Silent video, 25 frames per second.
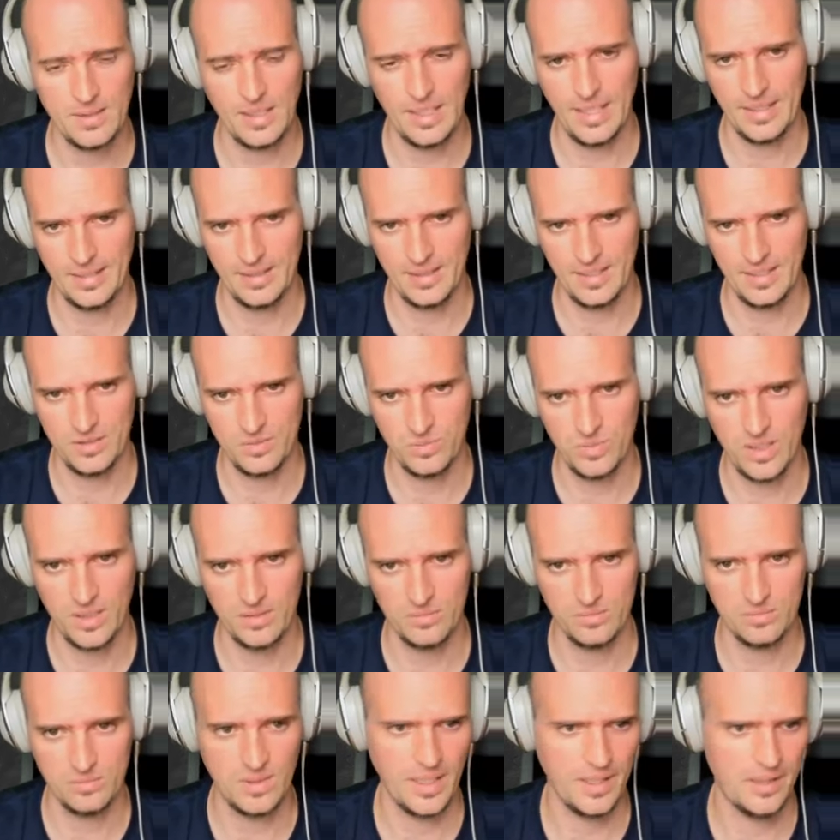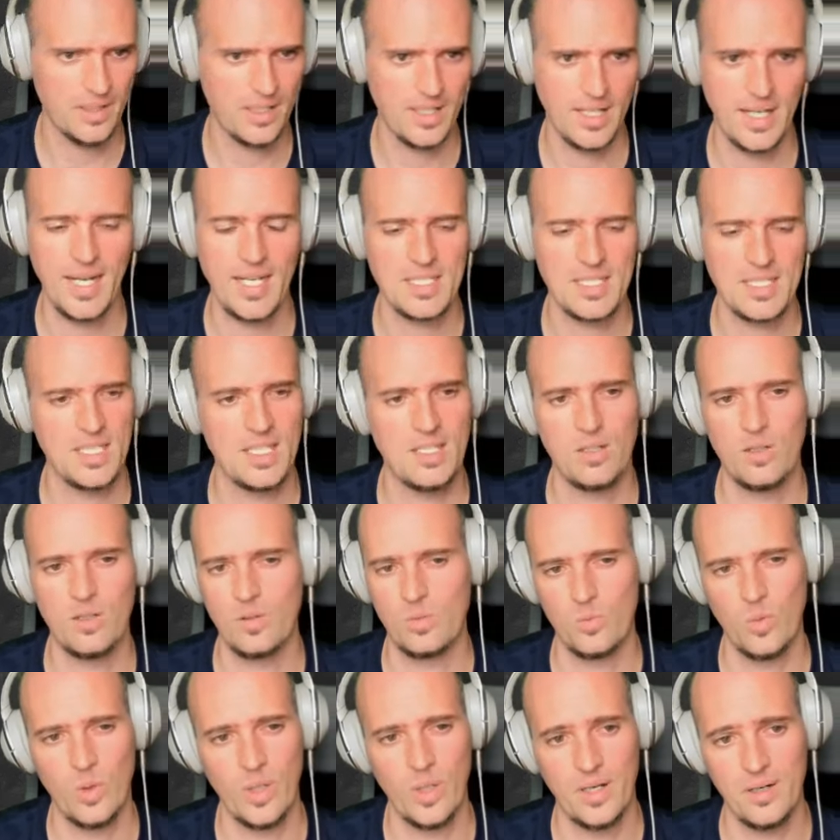like this one, either catching or
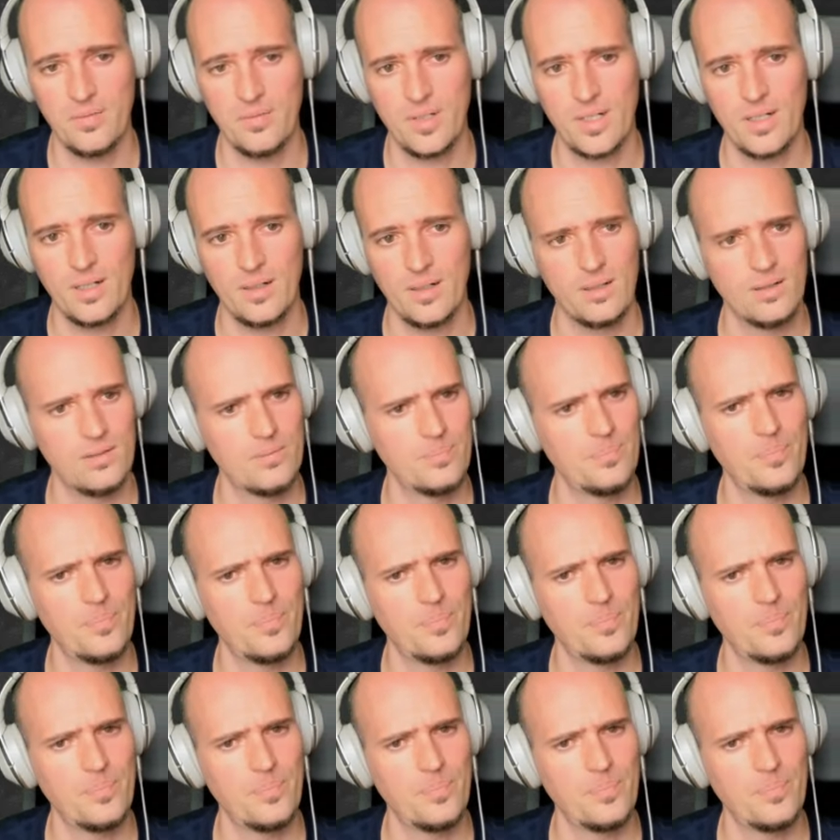whatever.